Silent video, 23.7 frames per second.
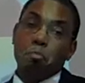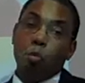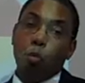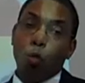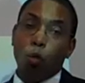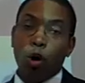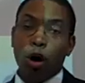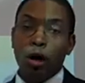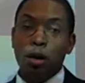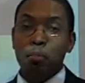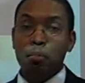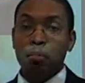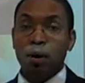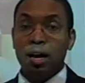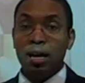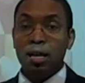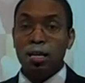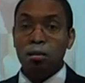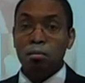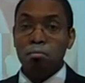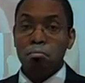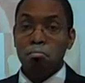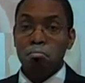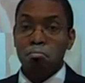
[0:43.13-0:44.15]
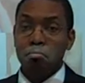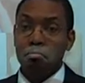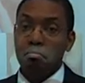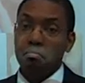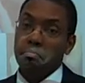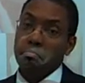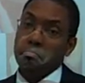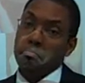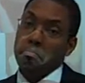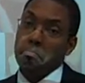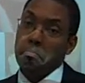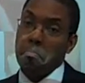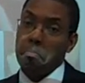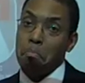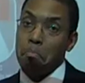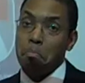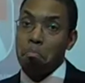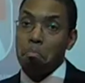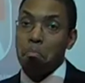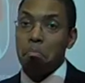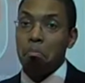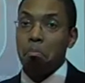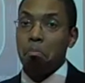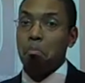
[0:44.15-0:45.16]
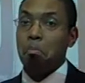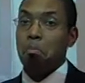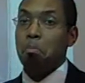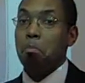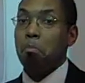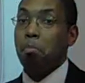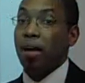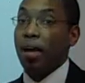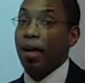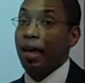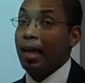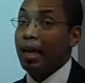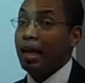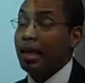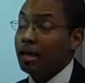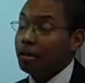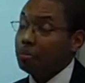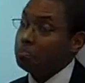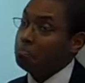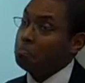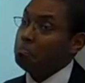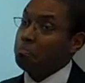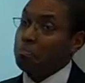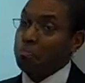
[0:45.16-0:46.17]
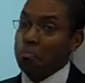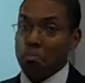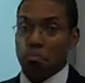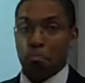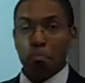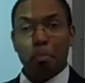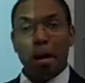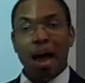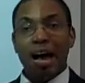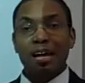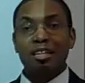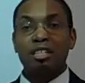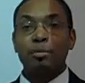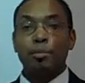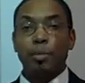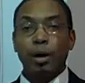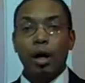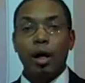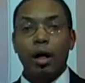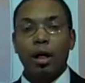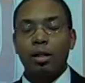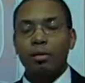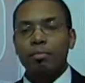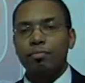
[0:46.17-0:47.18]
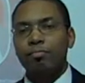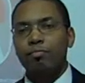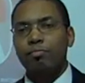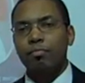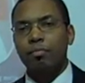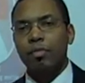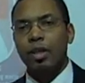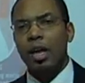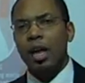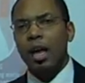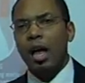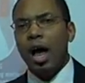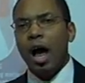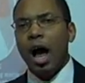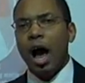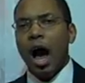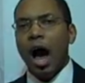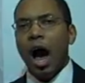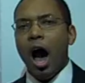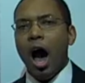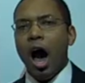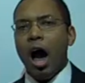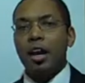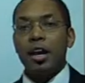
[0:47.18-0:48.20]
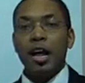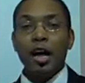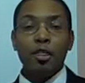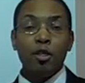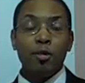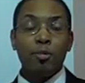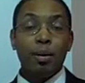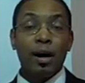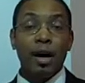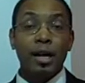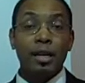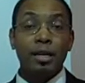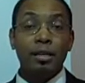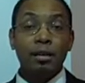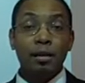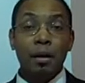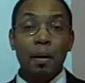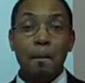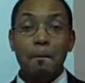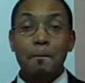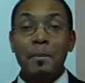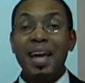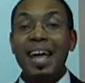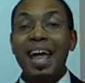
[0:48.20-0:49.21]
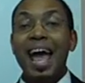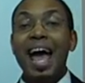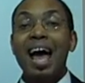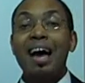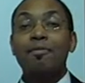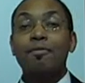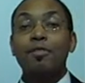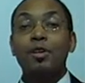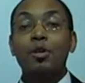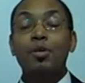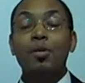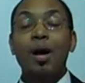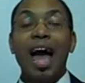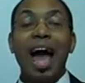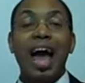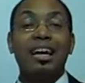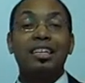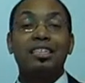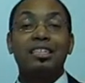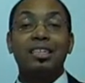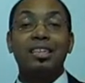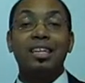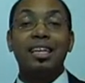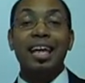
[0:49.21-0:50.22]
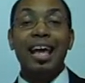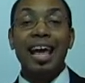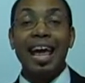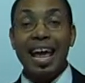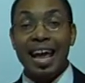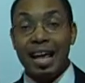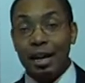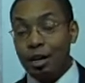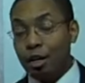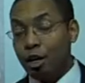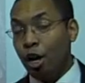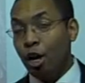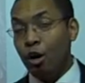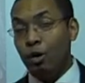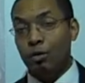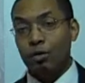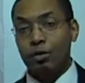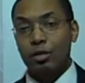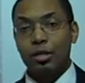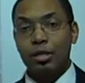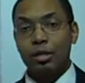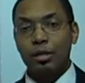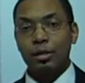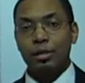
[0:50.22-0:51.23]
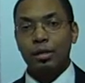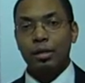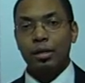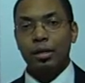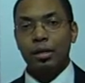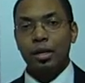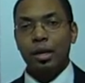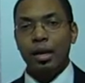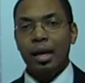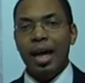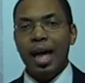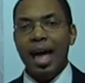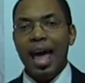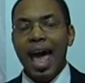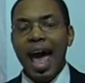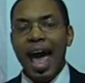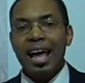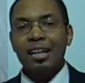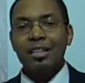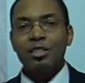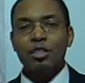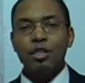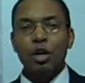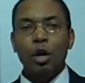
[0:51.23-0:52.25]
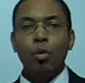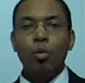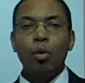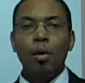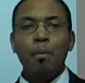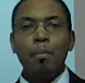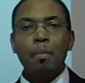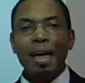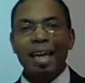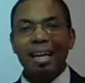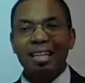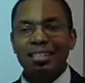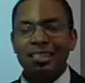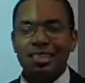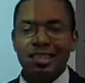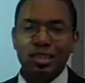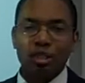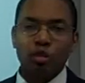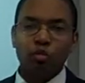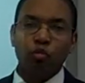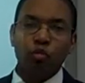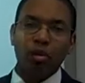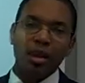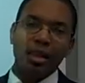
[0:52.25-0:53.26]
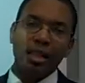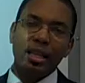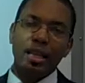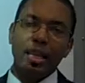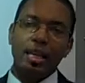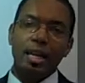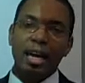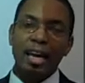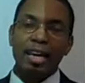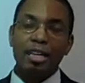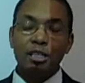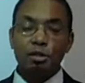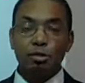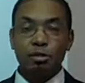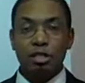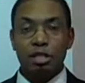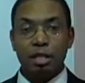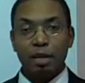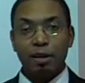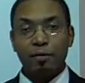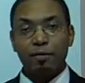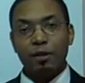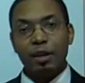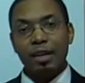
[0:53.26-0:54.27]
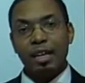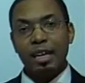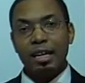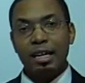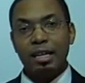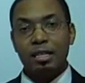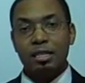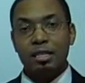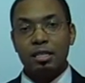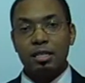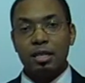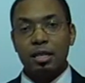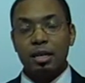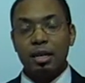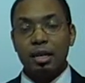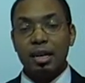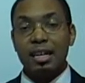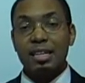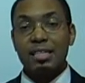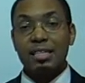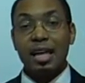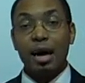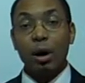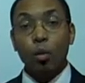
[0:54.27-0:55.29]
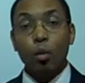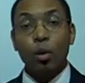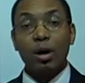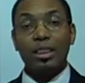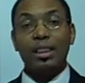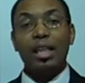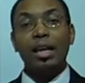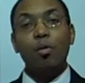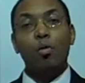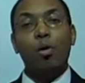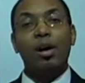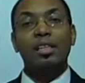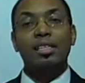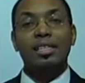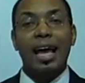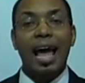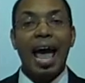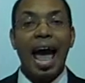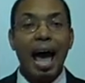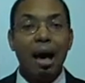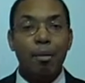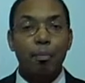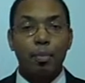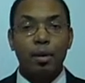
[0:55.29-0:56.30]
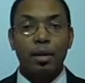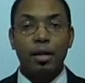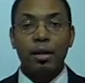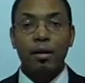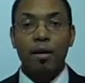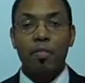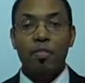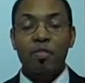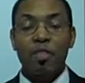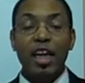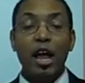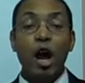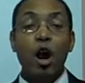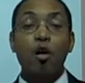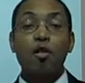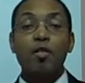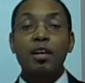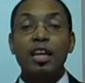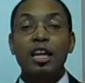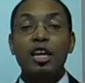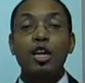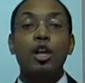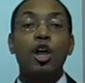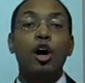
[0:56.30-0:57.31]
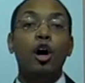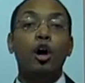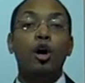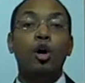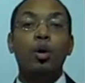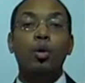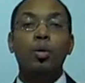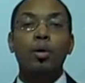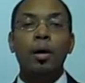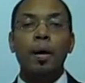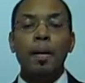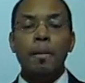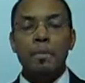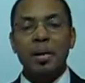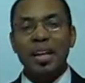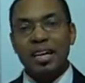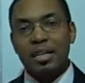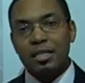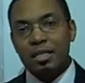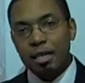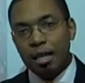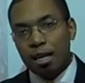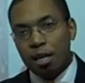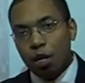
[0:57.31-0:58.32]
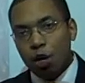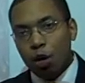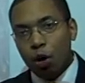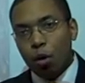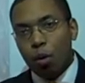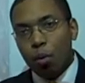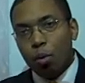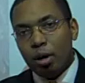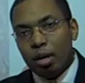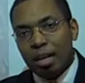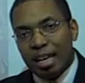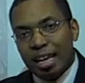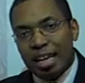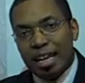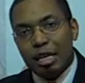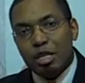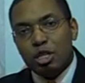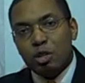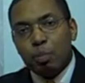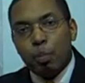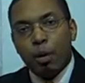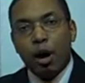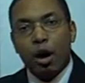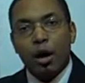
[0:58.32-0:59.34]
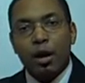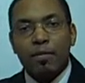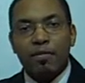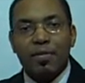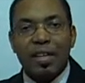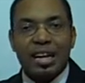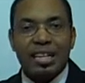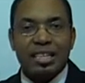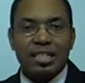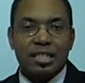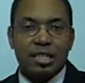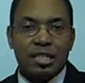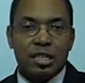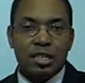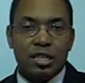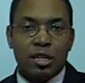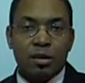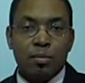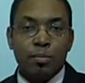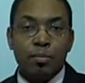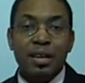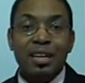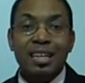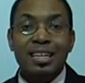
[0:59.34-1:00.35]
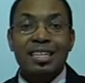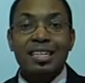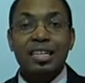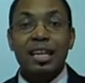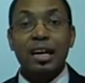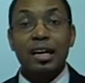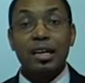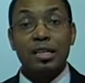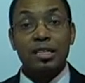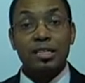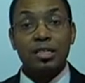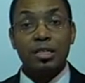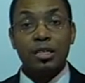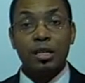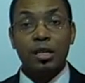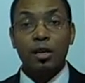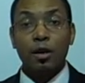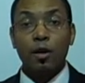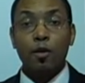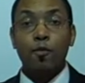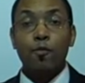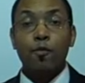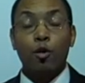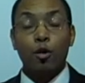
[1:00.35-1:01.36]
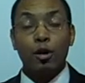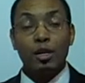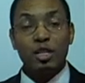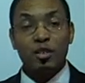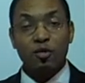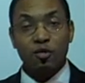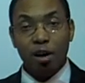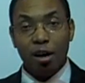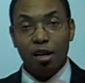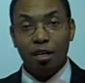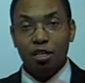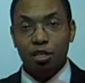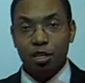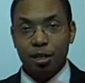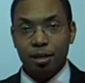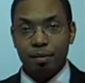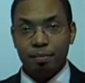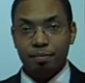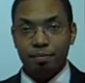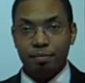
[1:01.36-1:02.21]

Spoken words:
One button may pass a ball. Another button may have you actually hit a note. And so what makes this really interesting for kids is that what they want to happen, they already know because they know what each part of that system does for its function.